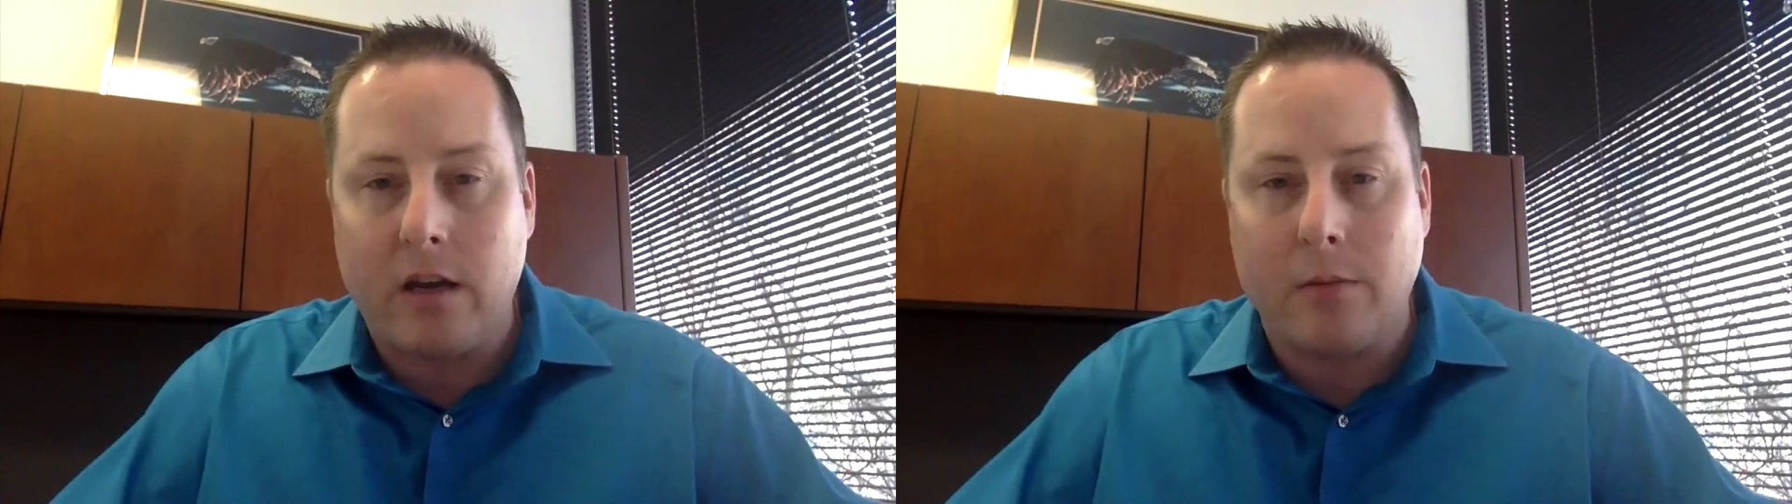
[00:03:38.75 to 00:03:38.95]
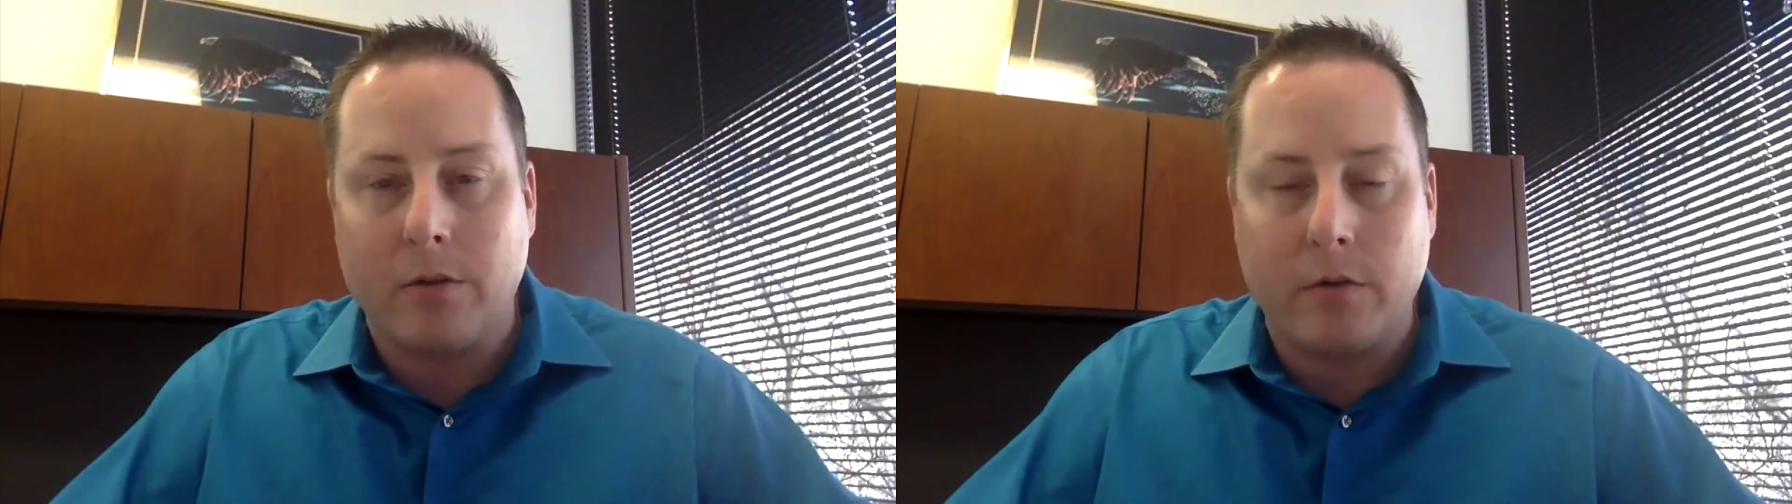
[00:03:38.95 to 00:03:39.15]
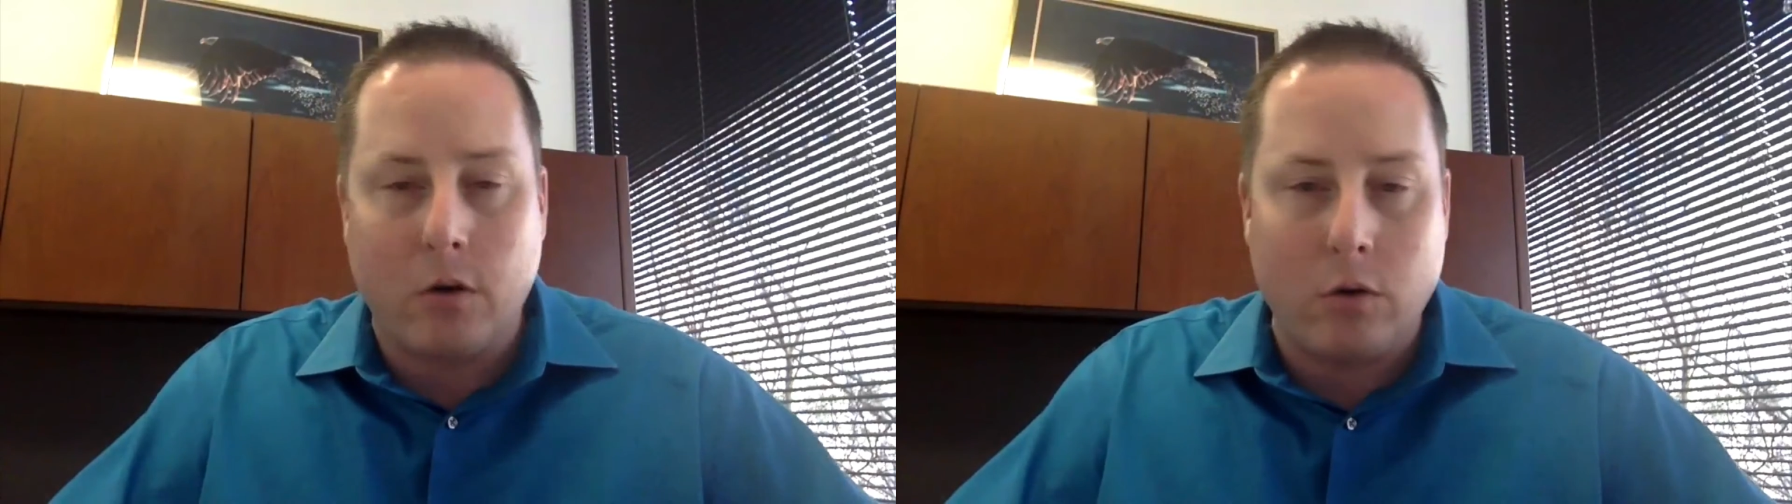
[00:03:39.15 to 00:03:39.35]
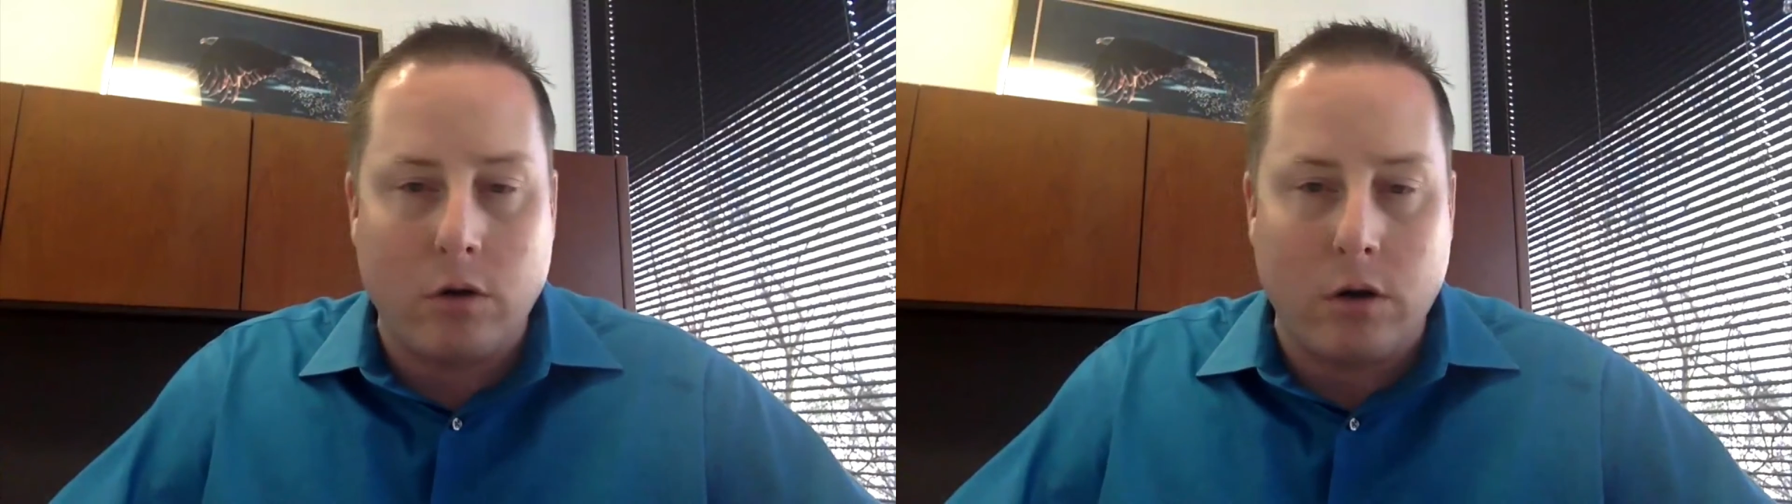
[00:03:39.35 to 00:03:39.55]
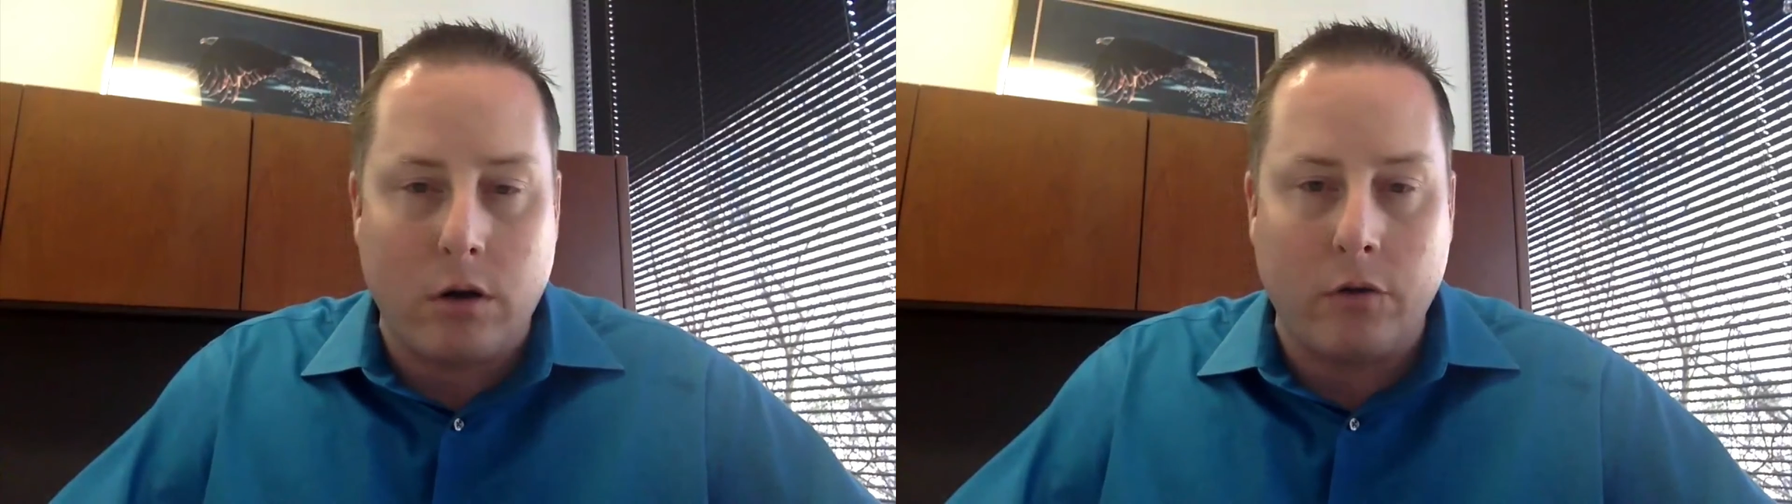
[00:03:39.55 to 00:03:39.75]
number of cold
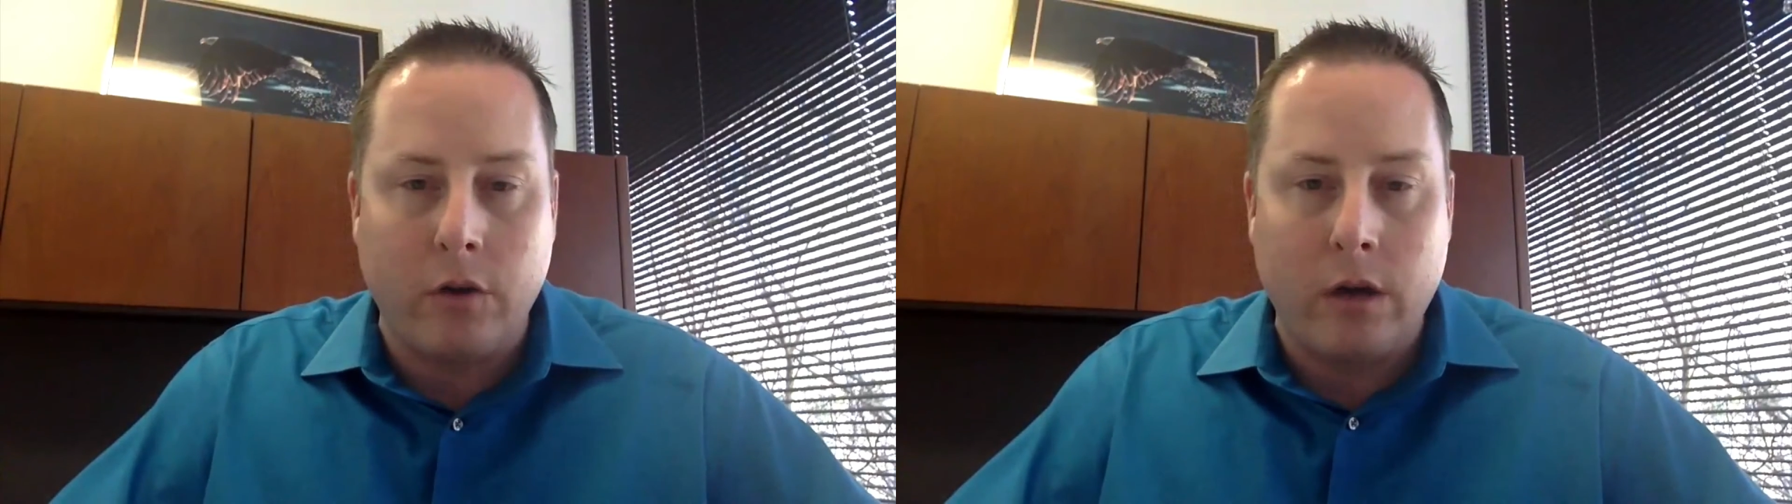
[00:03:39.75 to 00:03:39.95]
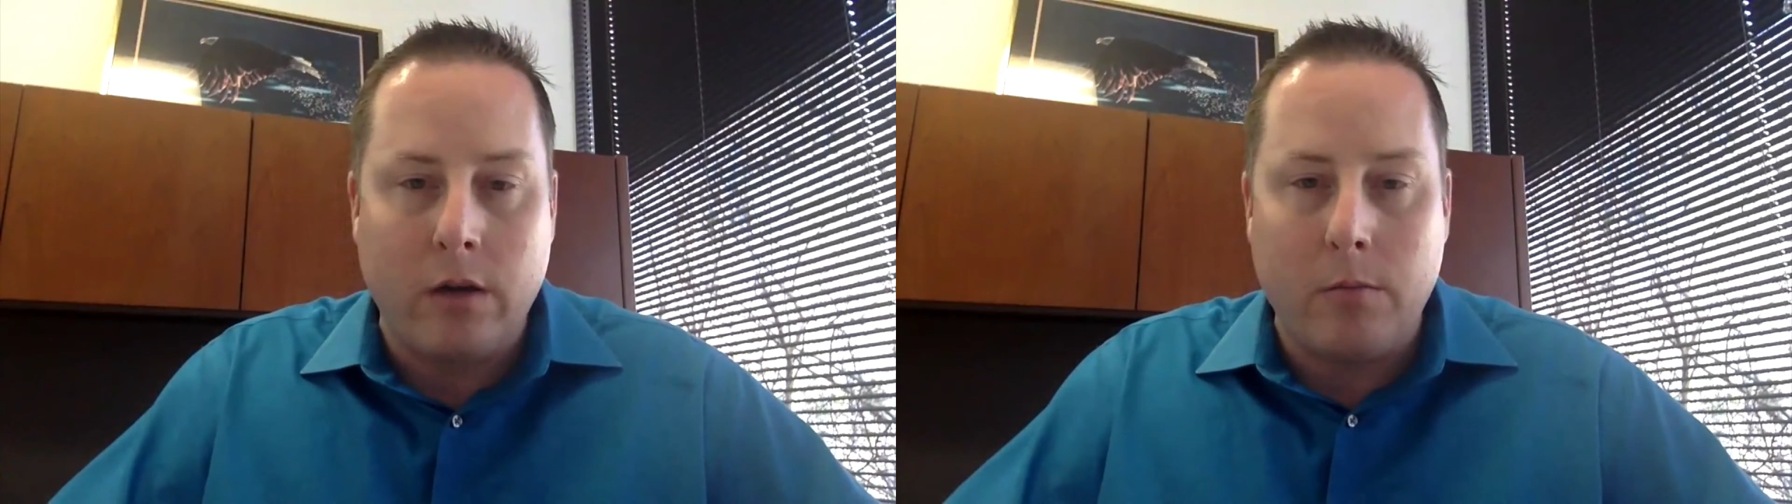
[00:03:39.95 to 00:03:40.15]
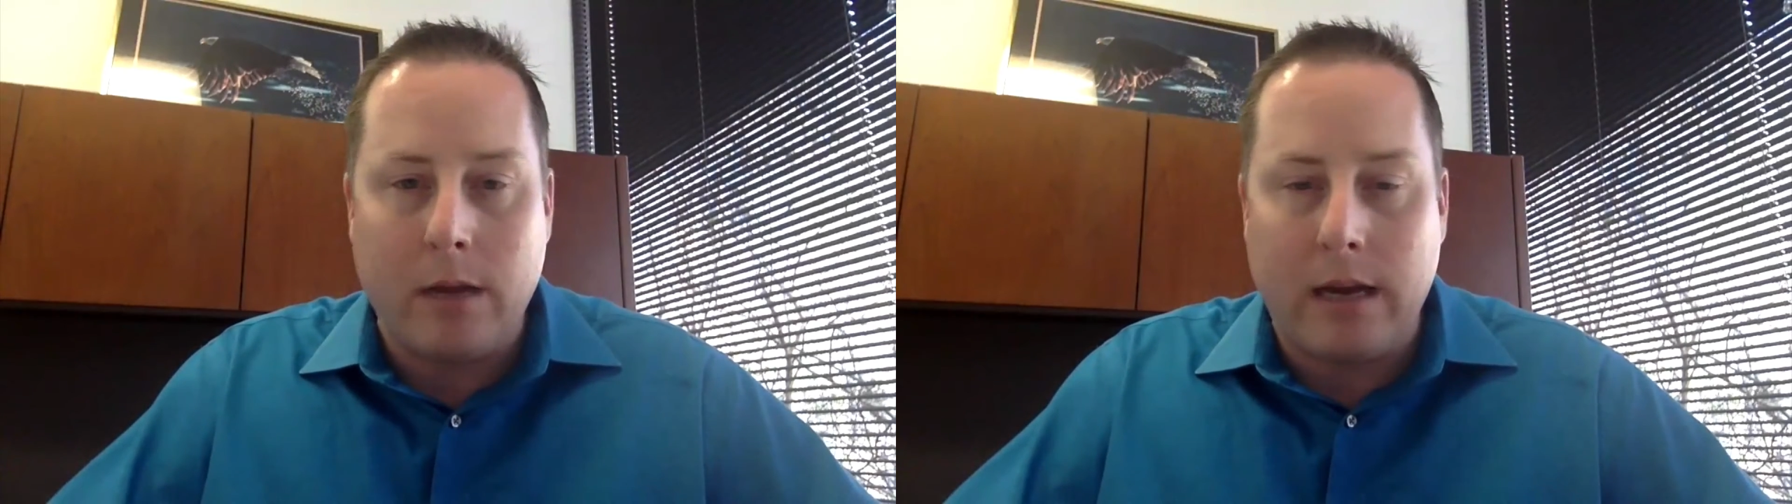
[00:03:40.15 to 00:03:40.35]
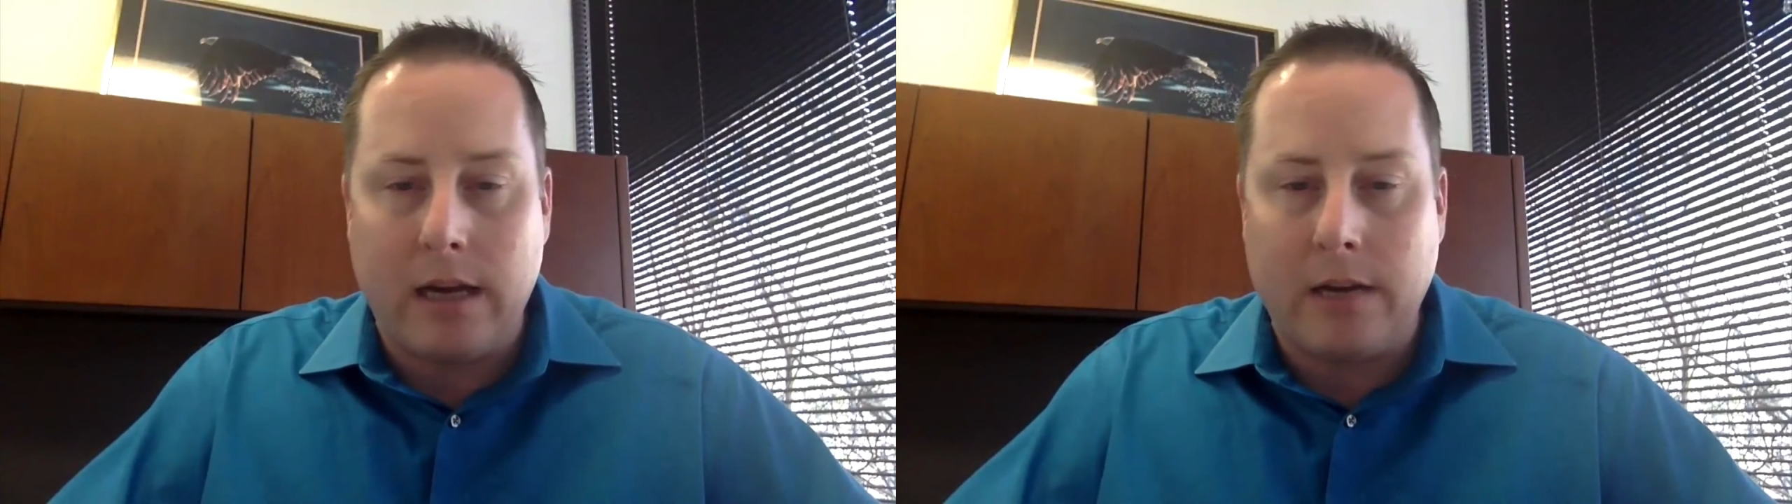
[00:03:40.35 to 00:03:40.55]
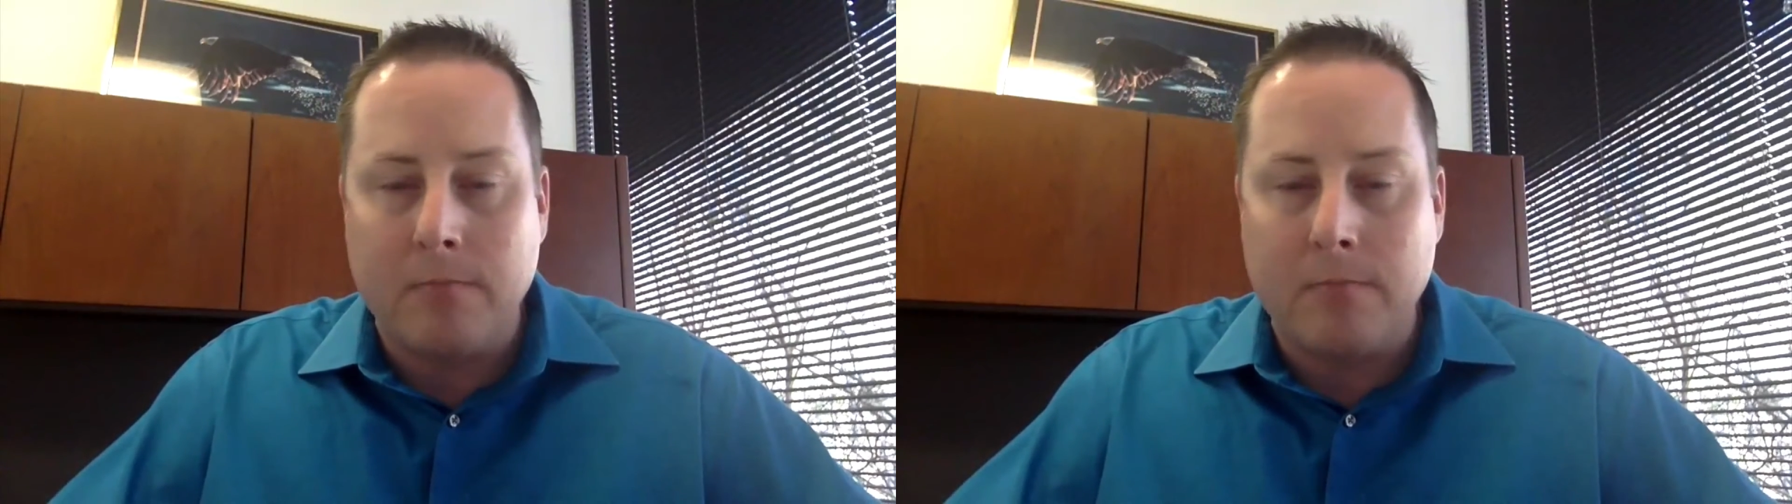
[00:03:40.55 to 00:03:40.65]
calls made.